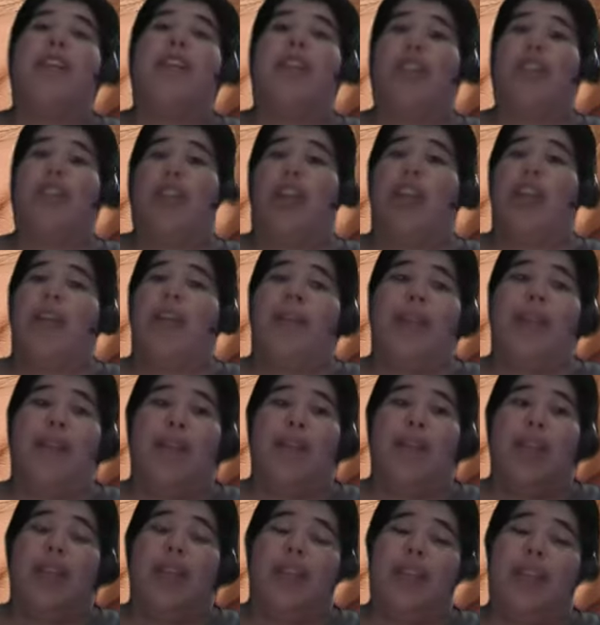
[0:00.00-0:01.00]
there's a
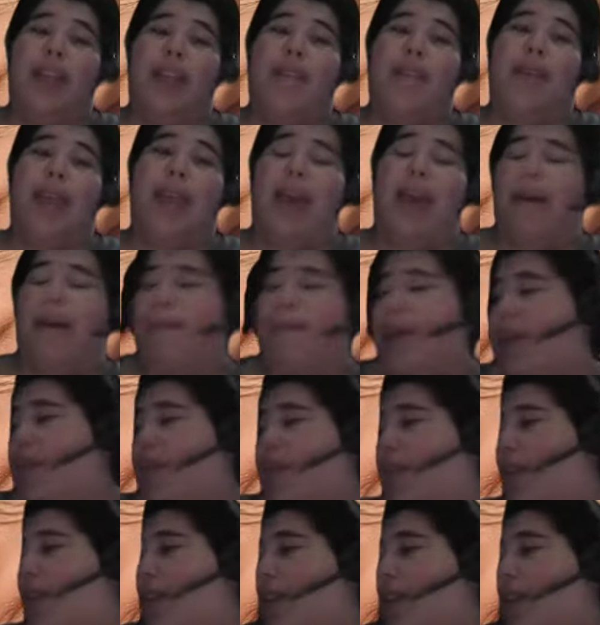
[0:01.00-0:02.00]
documentary that's coming out by
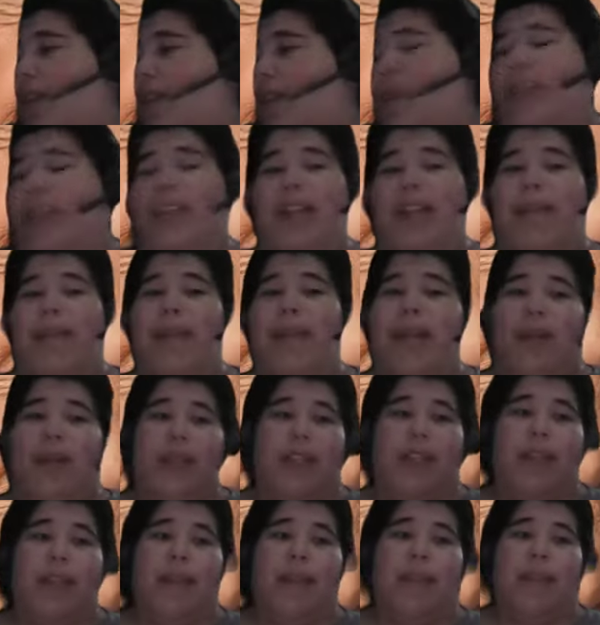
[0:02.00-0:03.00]
the way that I want to see about
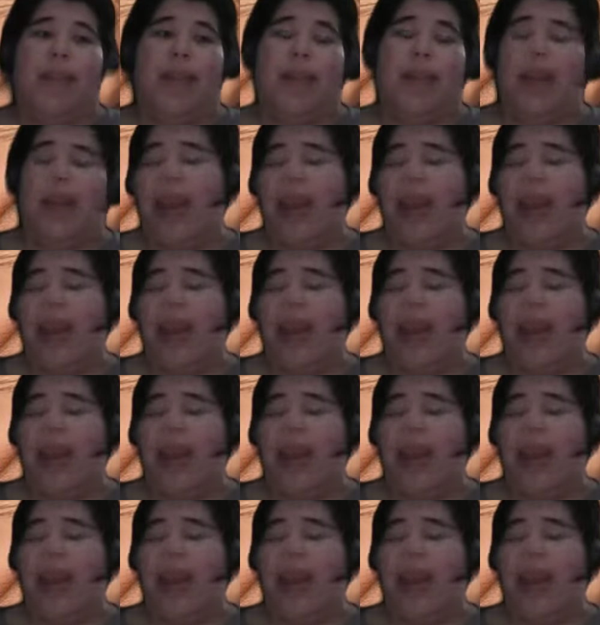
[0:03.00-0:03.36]
Superman.